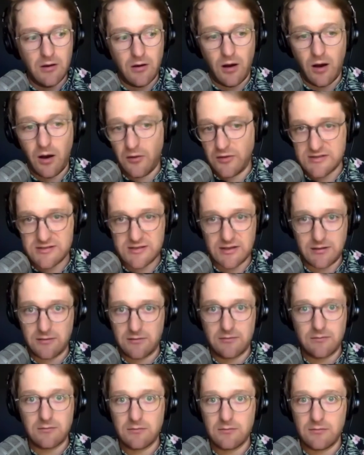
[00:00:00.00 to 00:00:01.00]
all of a
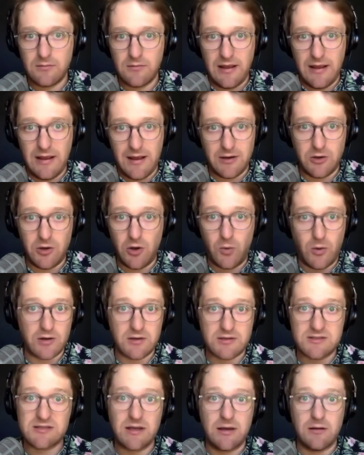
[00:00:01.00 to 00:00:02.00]
sudden they had nowhere
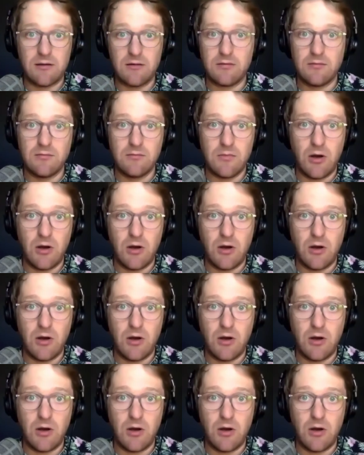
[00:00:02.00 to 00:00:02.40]
to send